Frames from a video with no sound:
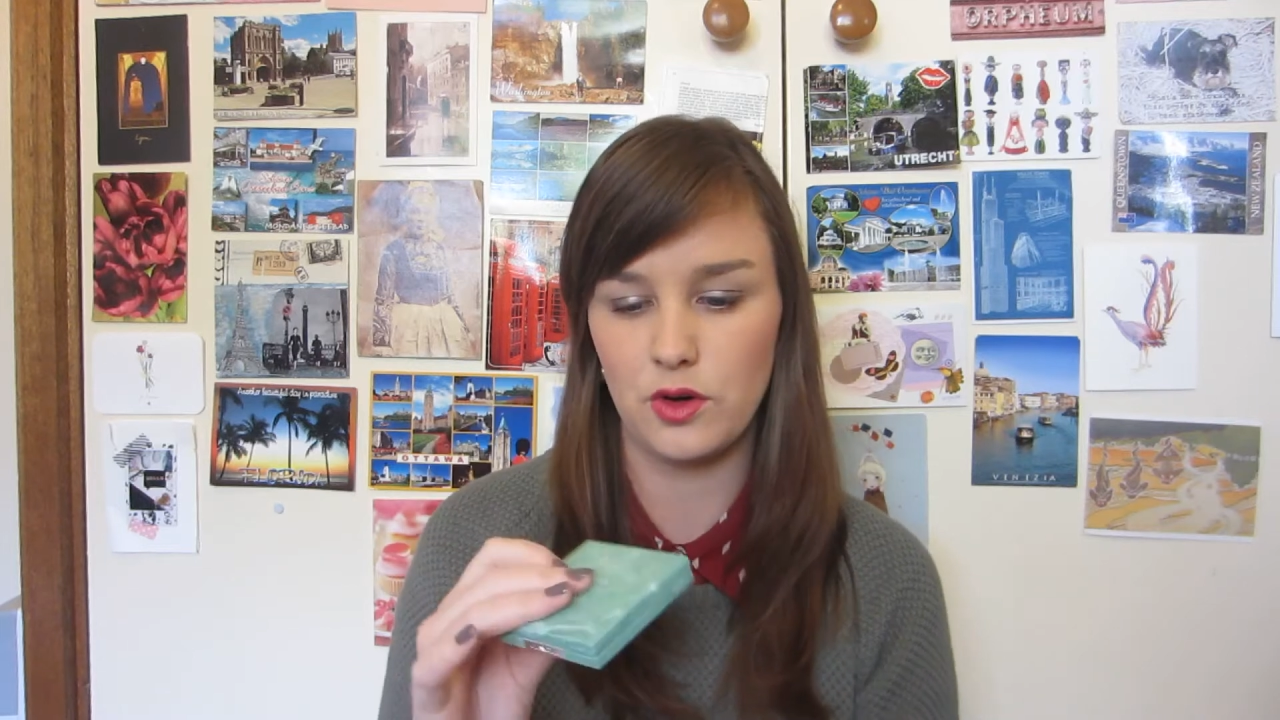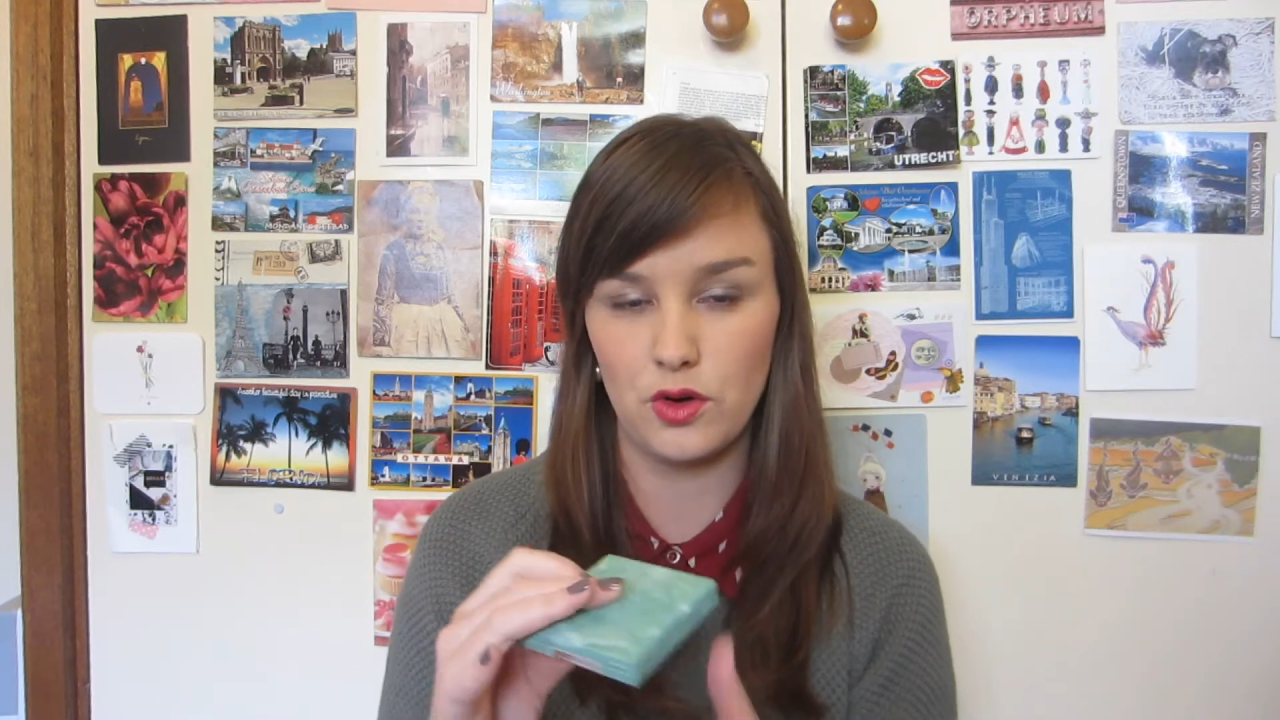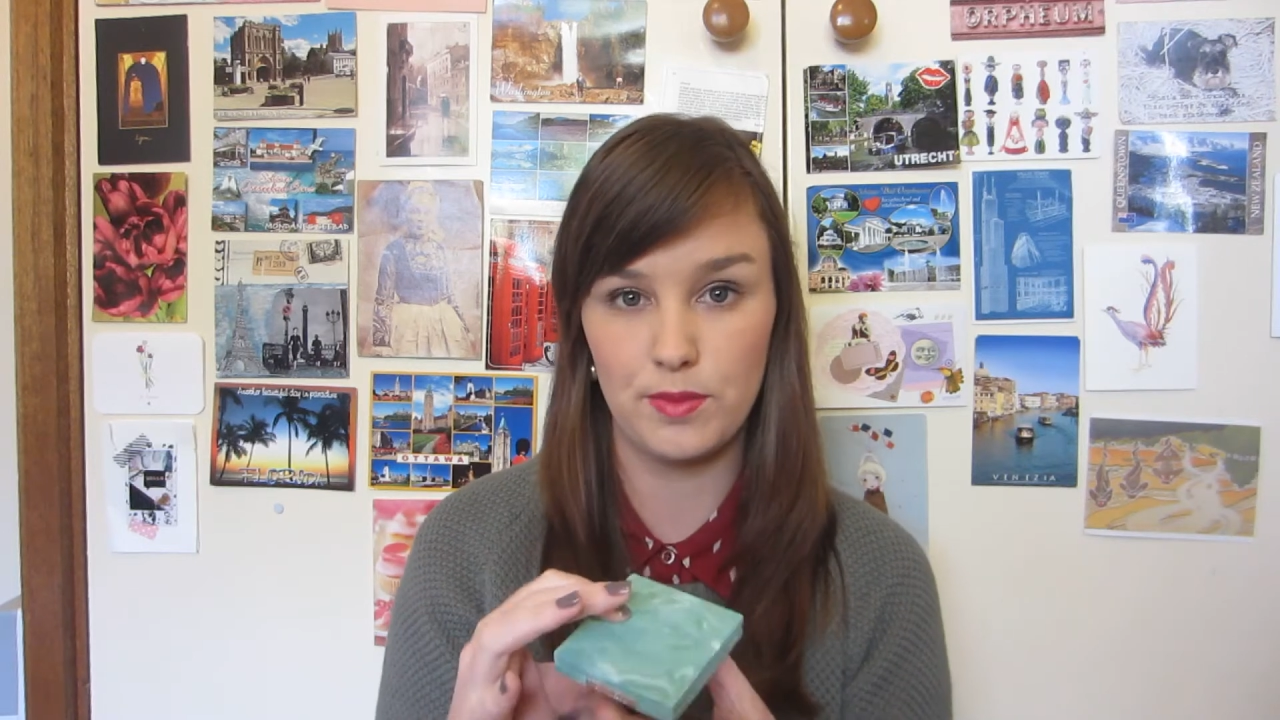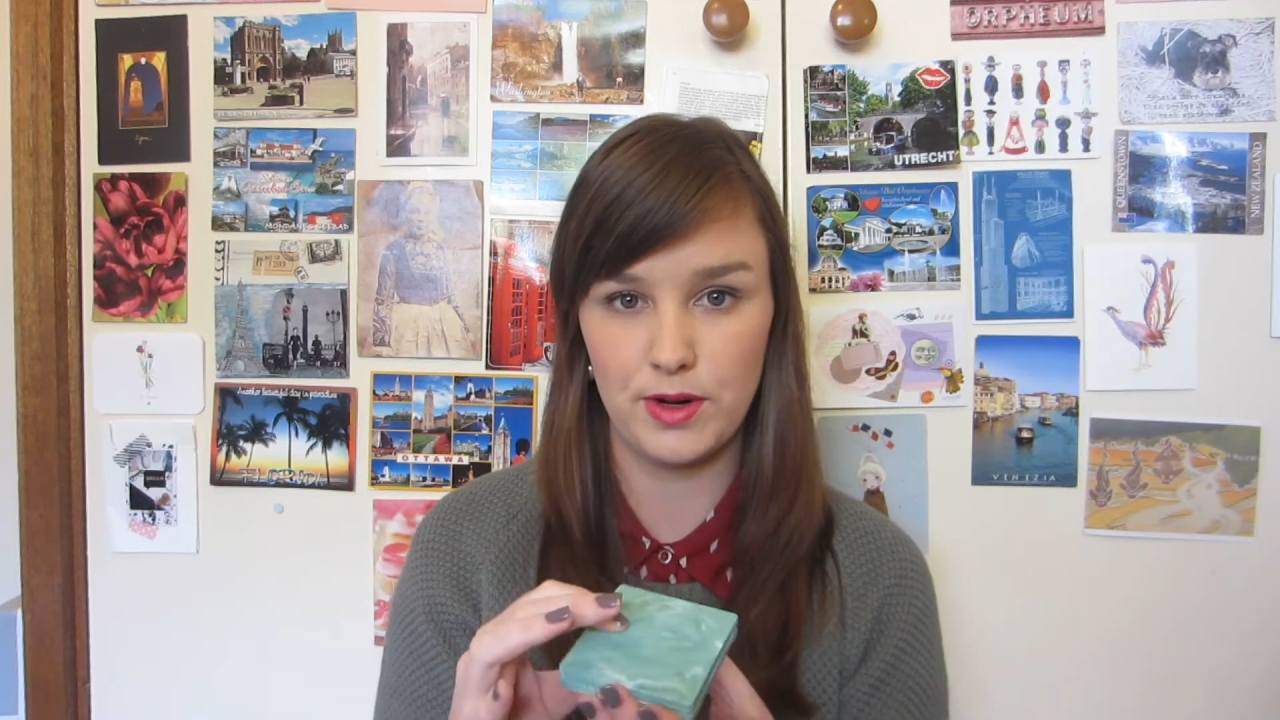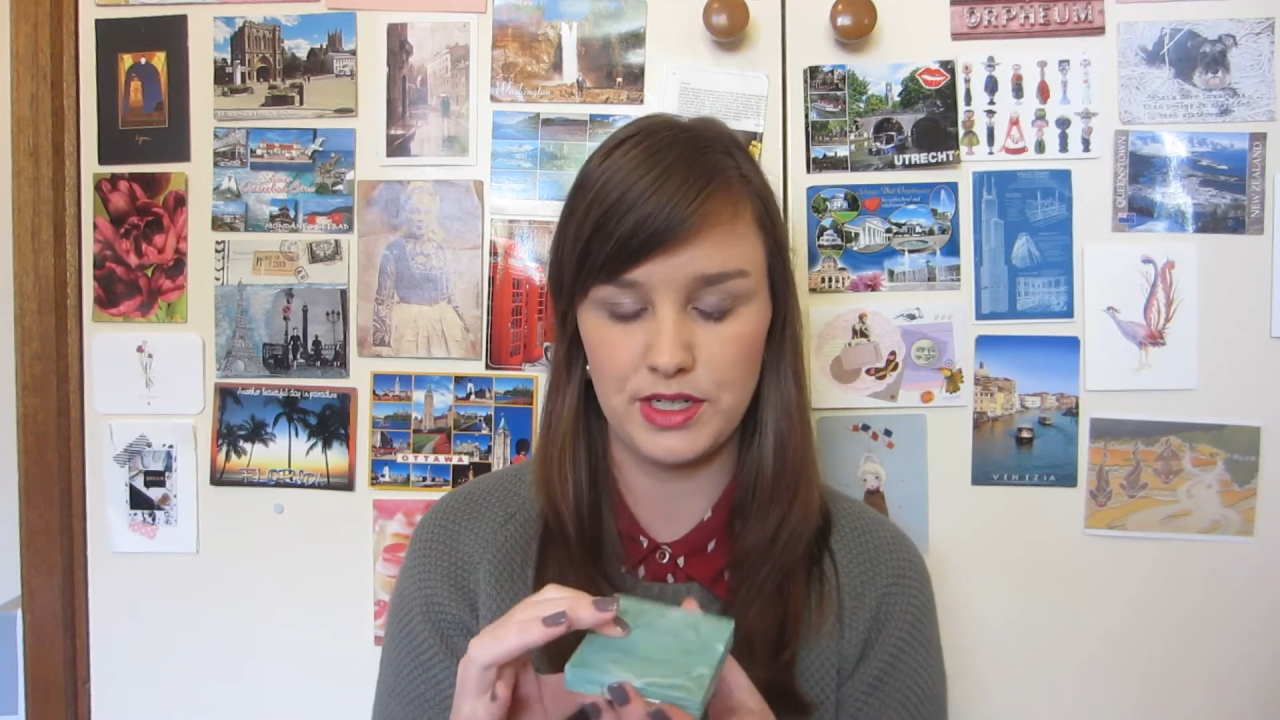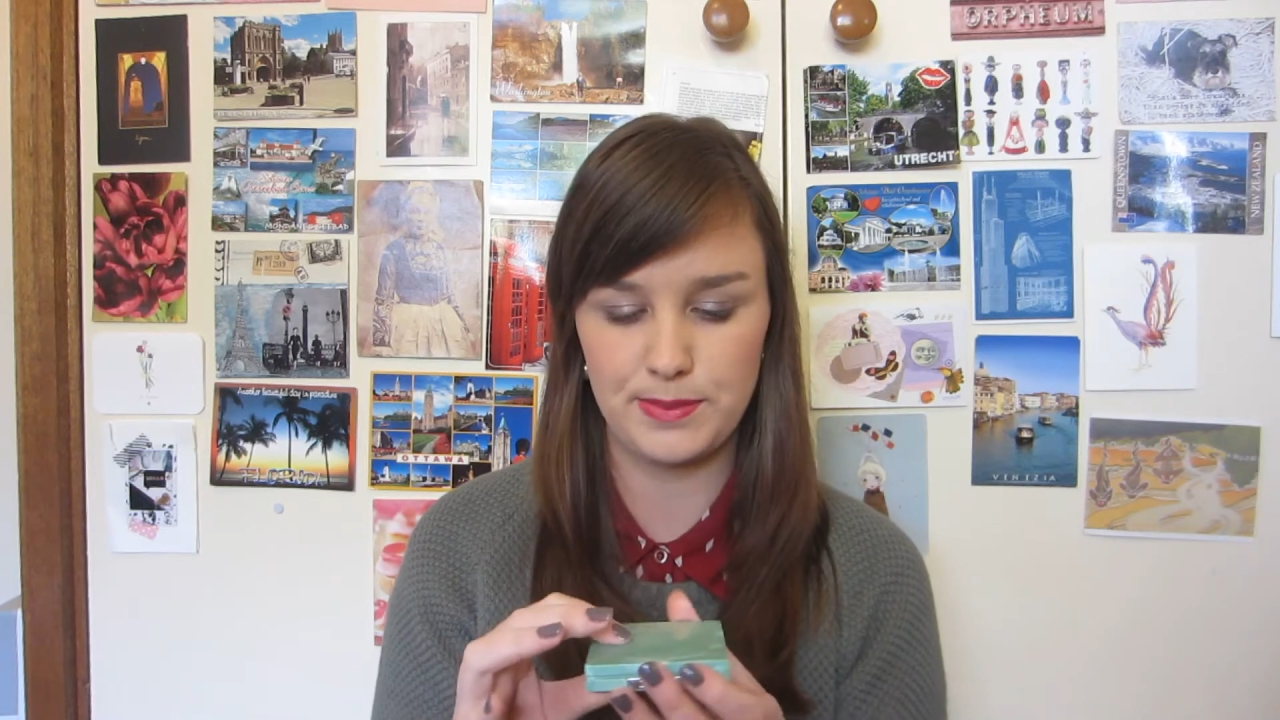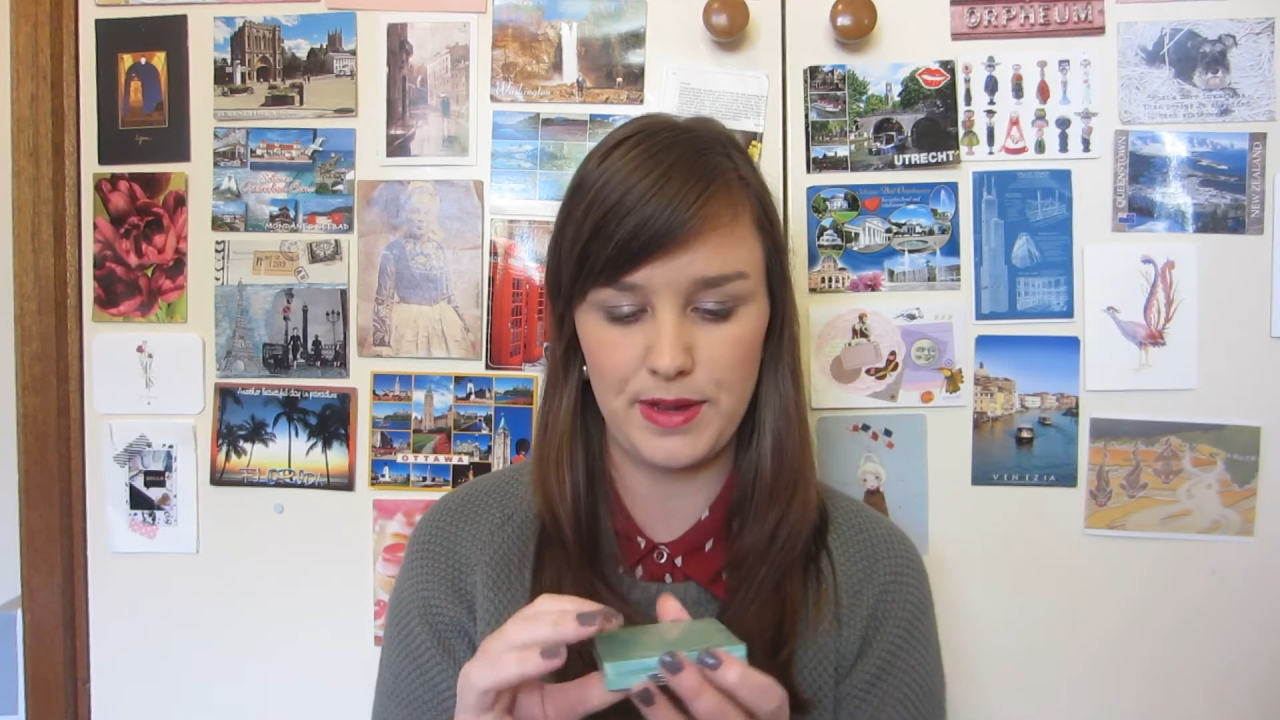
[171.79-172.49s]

Almost